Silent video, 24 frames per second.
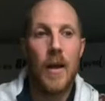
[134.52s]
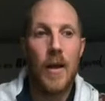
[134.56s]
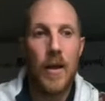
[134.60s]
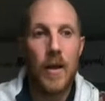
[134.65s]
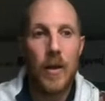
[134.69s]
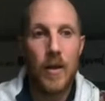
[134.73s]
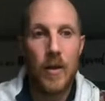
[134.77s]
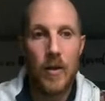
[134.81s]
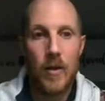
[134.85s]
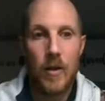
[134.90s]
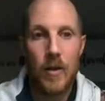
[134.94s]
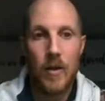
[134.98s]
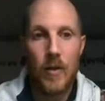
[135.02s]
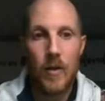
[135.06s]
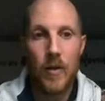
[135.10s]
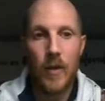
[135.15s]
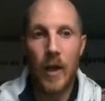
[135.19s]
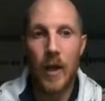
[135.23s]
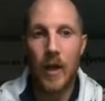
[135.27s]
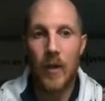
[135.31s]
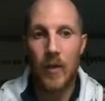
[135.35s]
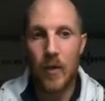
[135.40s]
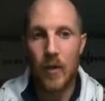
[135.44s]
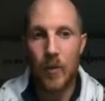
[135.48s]
is
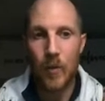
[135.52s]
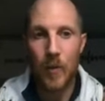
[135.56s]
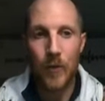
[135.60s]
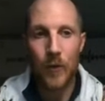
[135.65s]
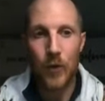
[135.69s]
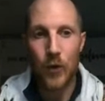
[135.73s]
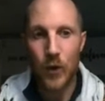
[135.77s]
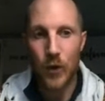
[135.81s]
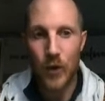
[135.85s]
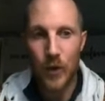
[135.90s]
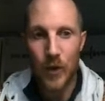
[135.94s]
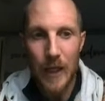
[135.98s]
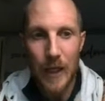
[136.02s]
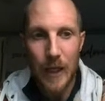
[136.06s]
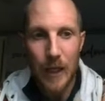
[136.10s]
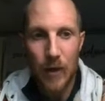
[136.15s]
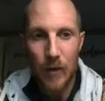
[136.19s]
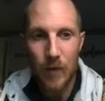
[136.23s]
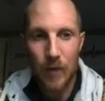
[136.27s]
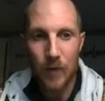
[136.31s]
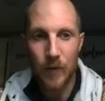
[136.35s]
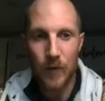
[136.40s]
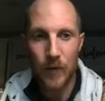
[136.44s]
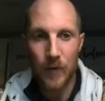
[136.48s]
asking me for the
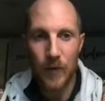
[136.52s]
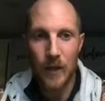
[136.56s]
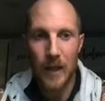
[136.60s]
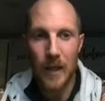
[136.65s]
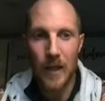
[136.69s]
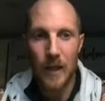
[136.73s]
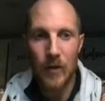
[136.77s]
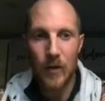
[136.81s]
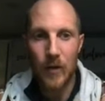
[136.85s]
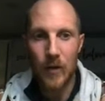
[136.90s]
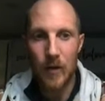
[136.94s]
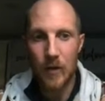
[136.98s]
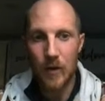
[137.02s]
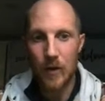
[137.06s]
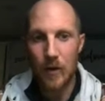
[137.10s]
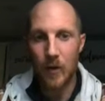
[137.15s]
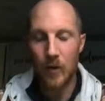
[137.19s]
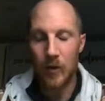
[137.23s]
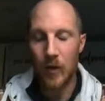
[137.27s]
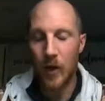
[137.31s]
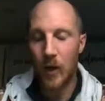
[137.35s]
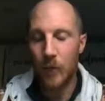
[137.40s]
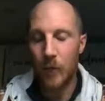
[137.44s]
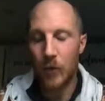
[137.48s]
linear velocity that
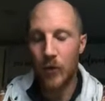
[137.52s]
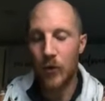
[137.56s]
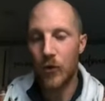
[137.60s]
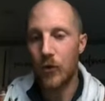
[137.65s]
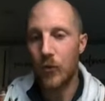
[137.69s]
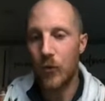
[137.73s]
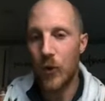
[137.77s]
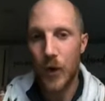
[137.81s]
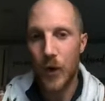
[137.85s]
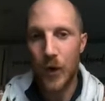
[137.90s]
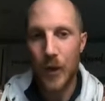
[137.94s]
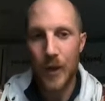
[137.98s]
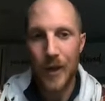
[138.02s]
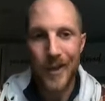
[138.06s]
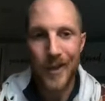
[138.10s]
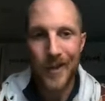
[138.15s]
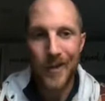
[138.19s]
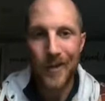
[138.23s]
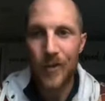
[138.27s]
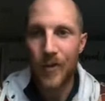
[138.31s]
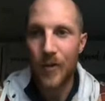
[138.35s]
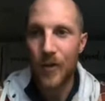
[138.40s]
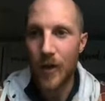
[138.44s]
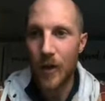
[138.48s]
this hamster is running in
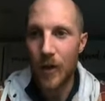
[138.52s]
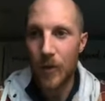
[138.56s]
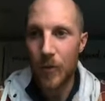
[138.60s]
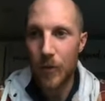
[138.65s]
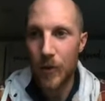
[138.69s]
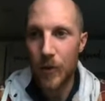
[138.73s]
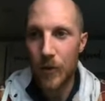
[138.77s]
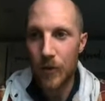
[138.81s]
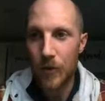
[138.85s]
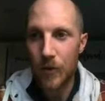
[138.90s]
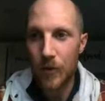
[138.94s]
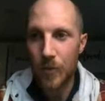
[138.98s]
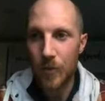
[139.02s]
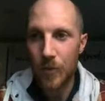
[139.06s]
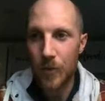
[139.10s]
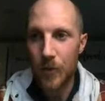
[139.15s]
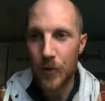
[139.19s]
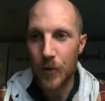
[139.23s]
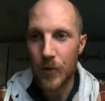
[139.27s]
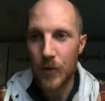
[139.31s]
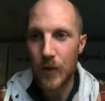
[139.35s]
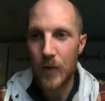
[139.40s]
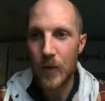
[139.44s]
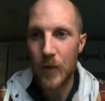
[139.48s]
centimeters per
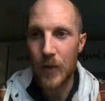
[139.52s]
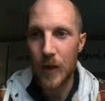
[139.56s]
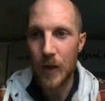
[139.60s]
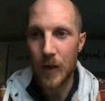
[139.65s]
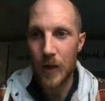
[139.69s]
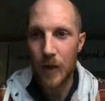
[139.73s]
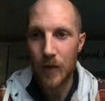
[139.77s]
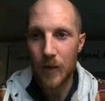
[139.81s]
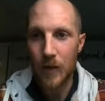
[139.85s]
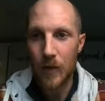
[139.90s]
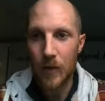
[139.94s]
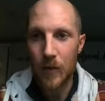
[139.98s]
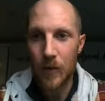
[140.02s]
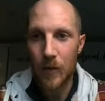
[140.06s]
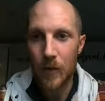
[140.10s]
second.